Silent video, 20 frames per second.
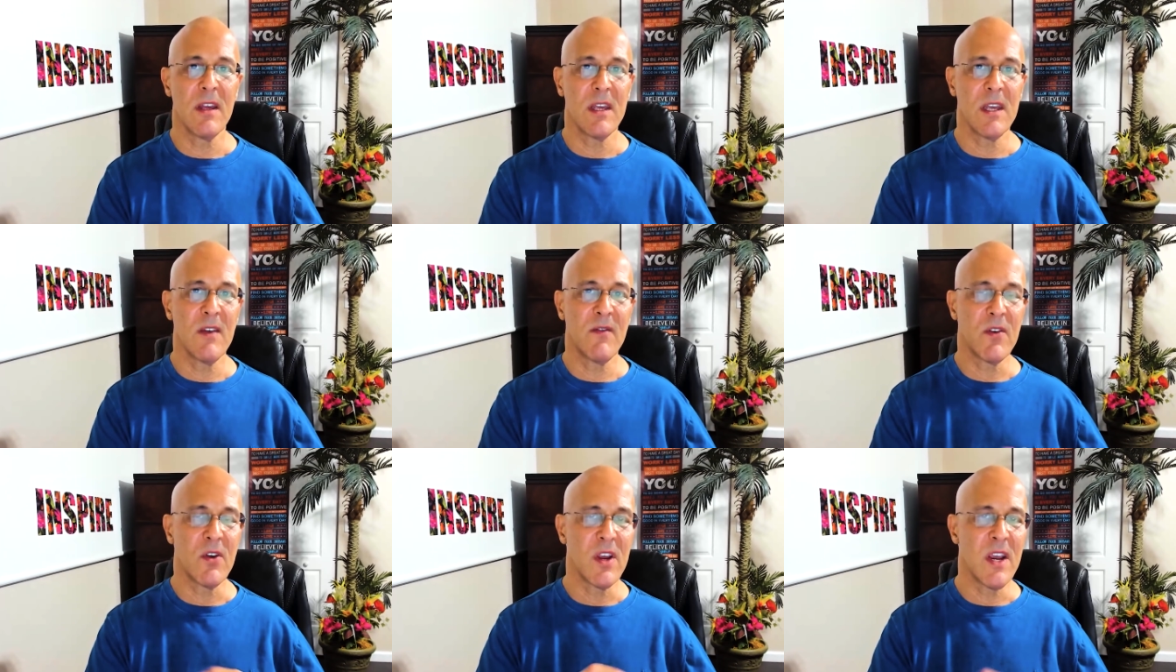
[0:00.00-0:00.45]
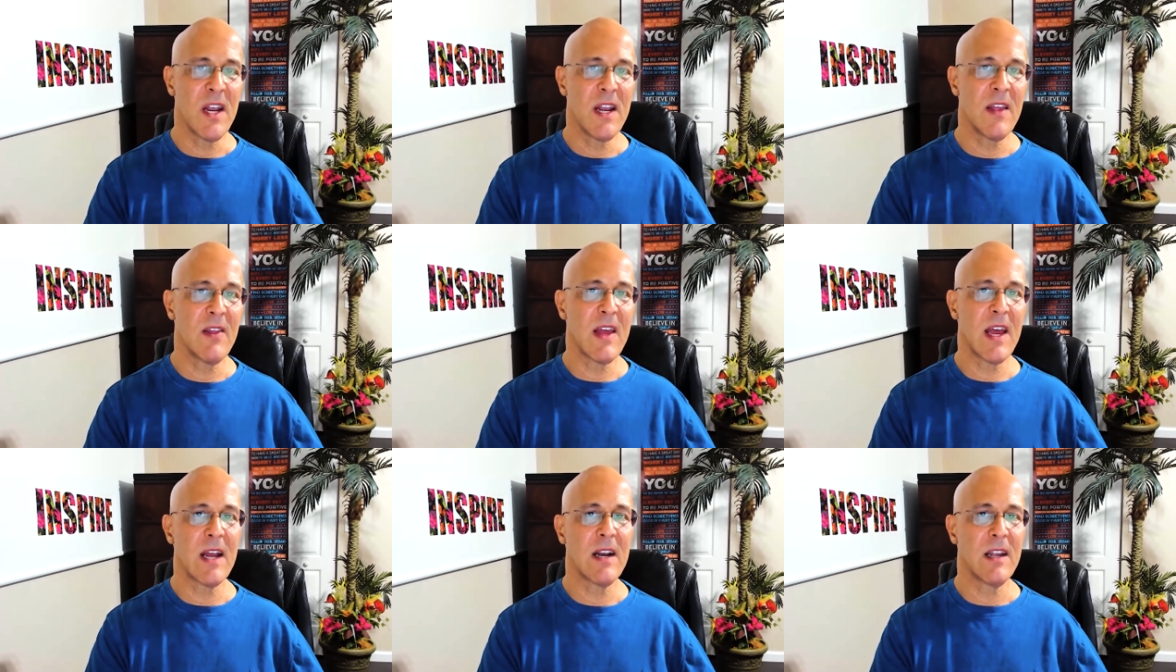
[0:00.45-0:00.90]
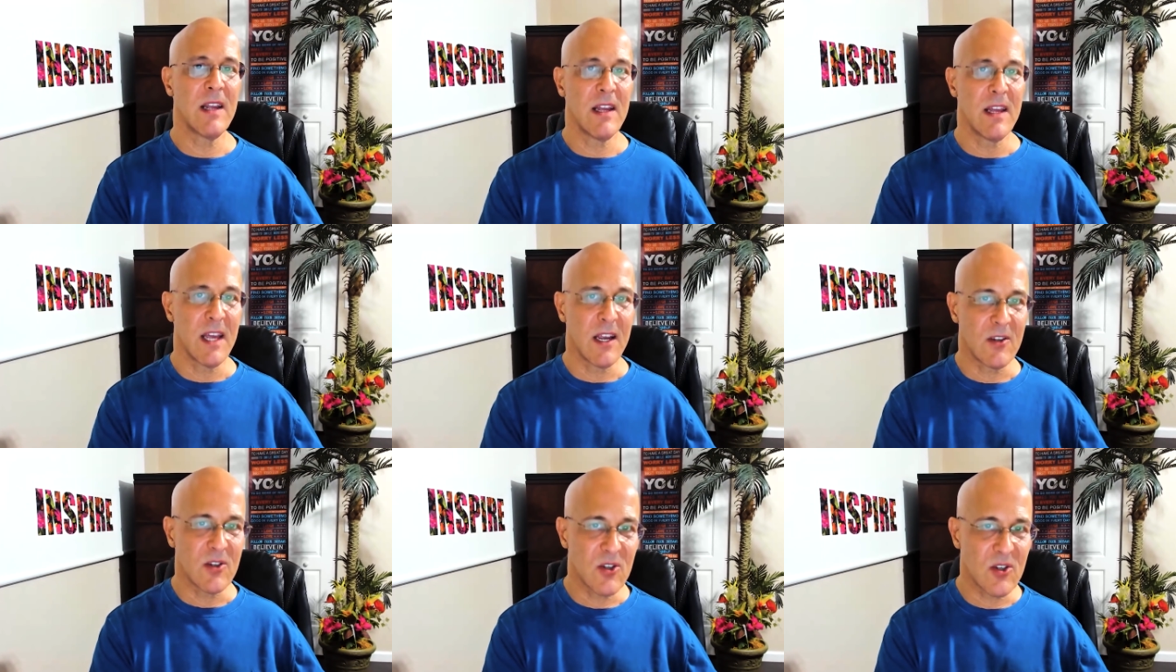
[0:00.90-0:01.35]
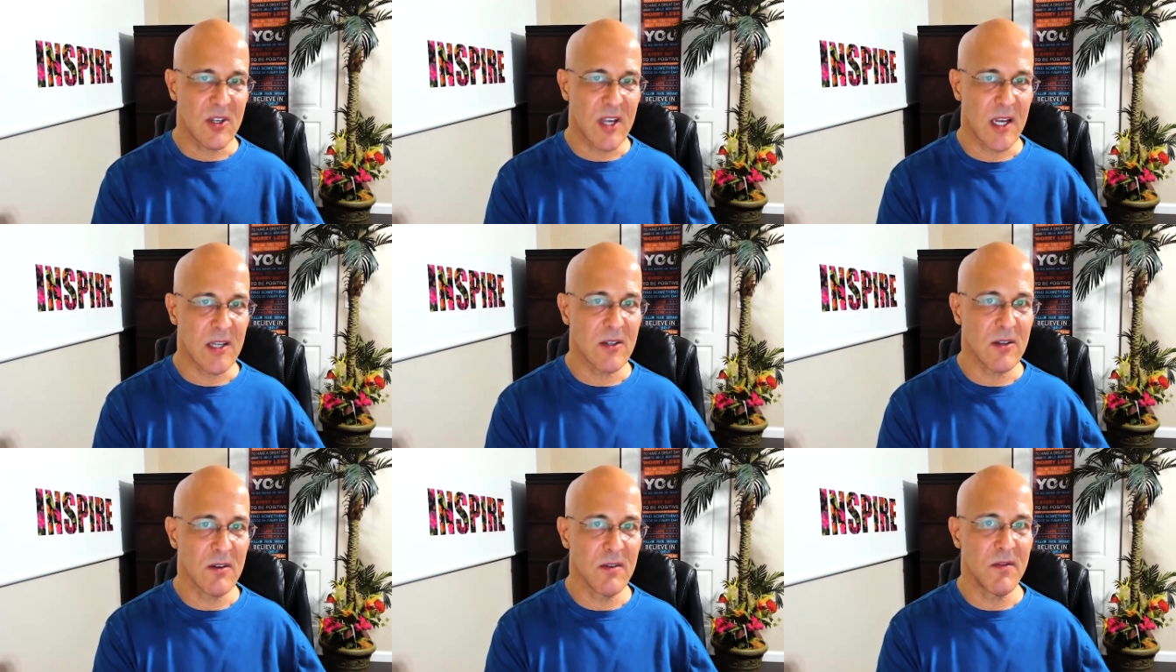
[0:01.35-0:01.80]
If you're eating that
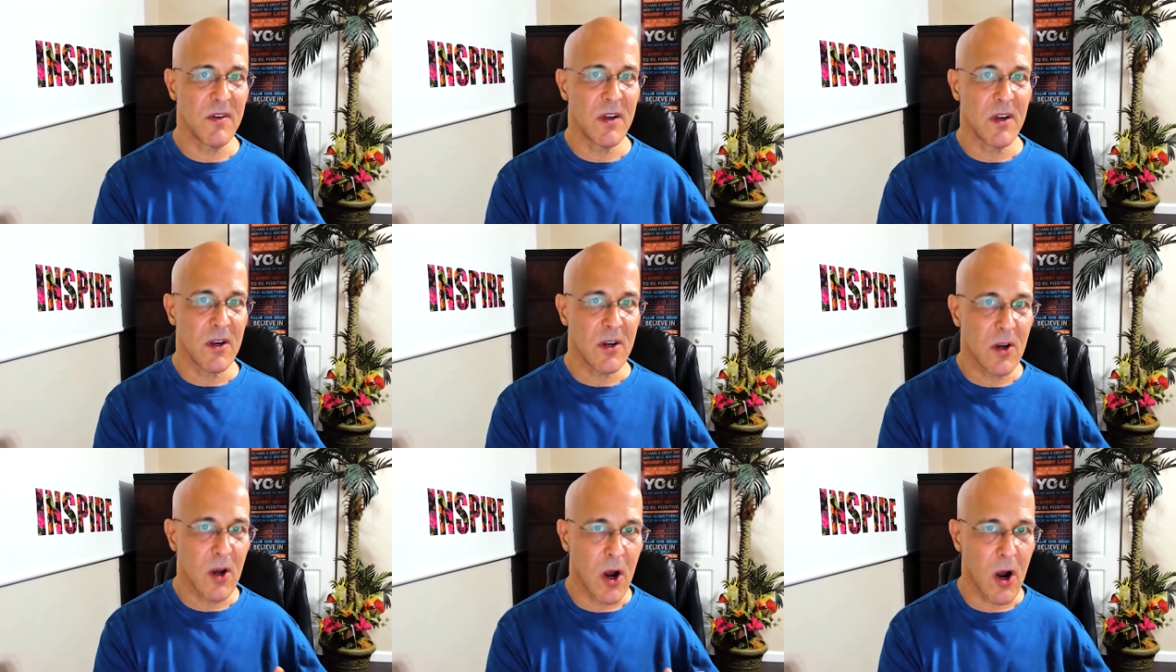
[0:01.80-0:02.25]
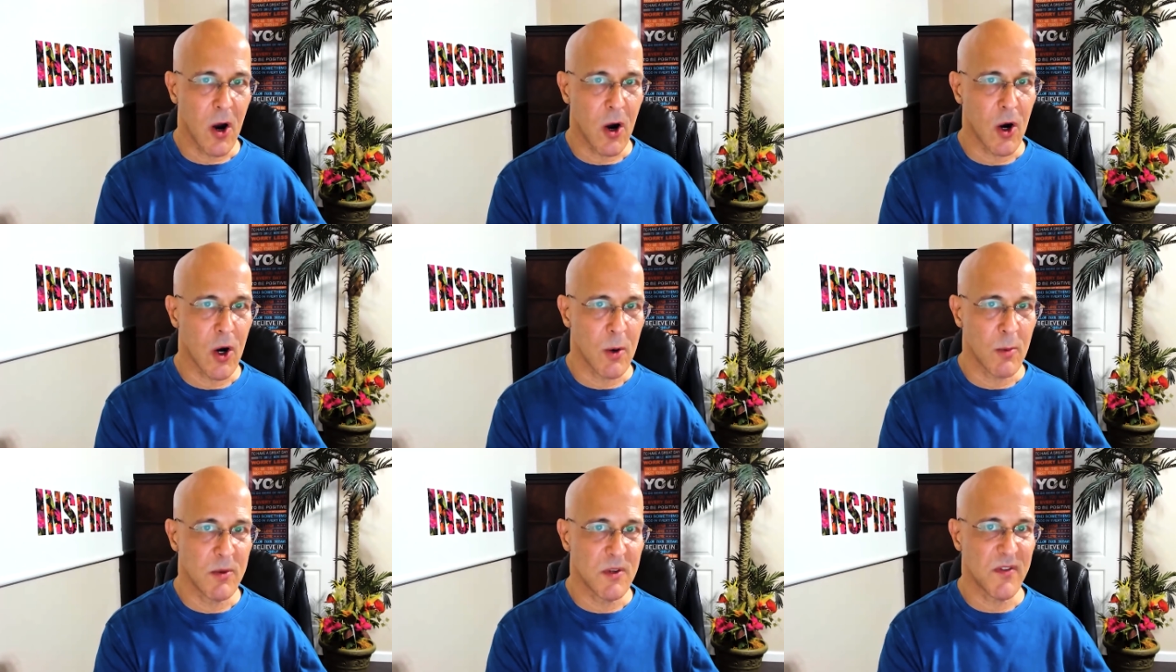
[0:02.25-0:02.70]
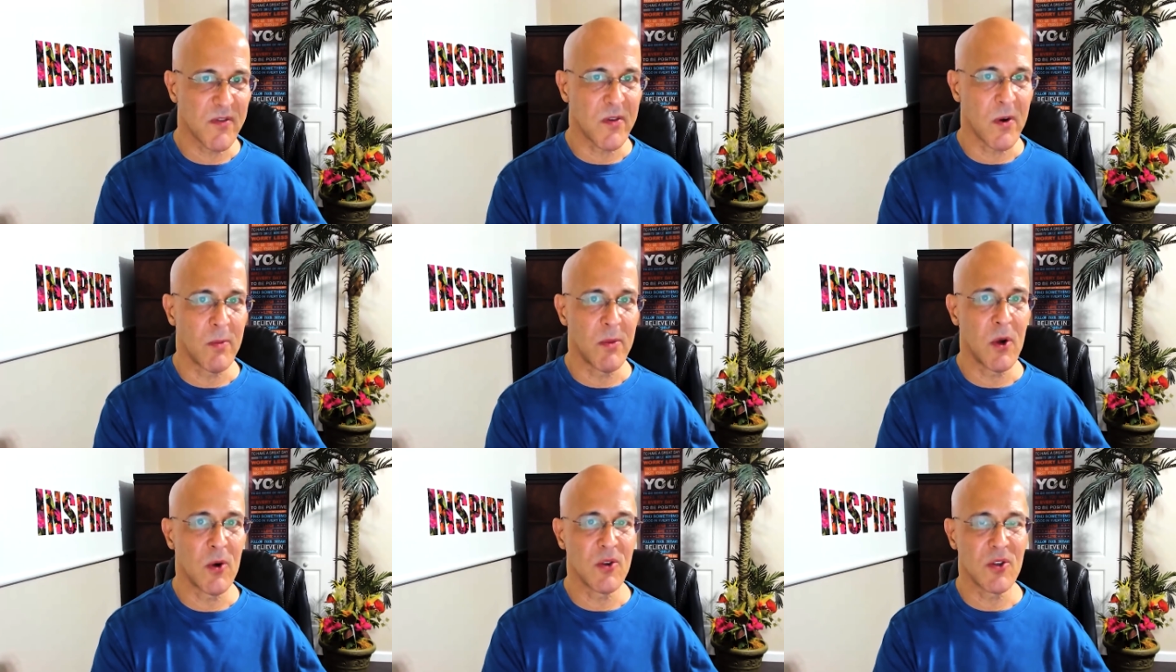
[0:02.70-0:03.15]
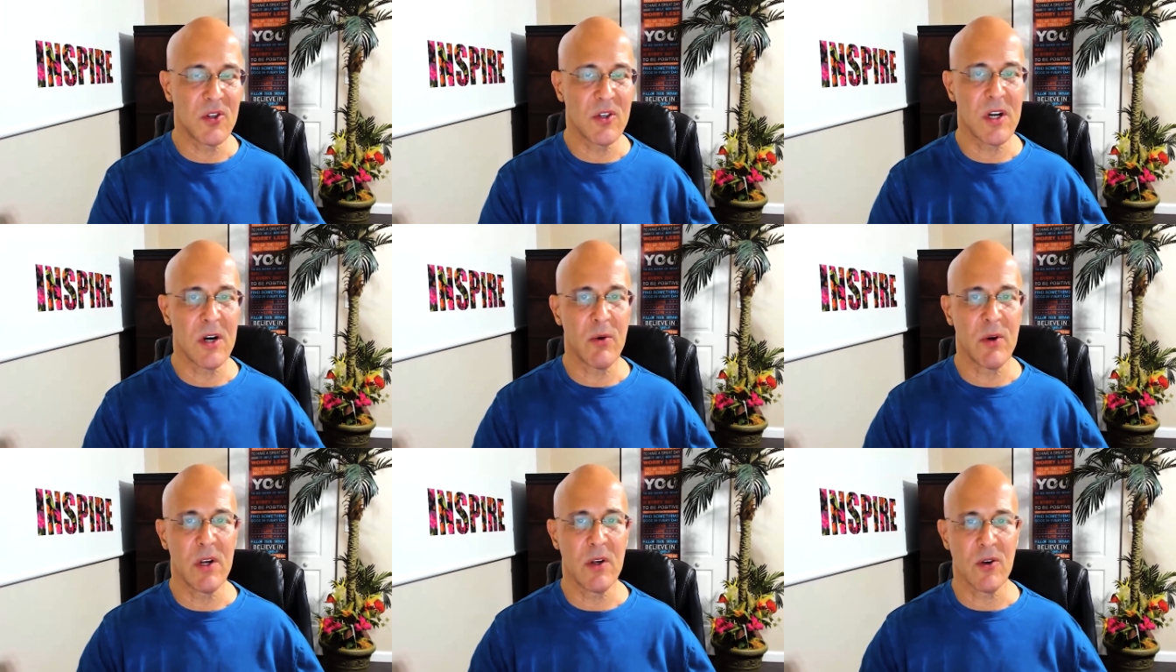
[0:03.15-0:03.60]
excessive carbs from those
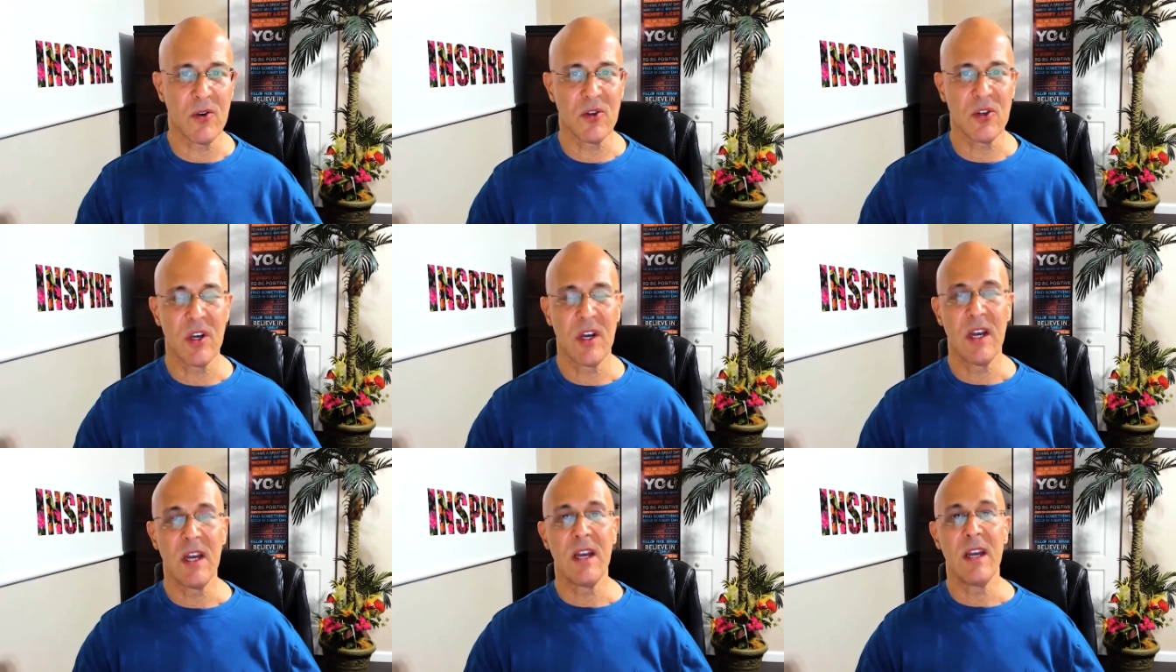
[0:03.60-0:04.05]
cereals,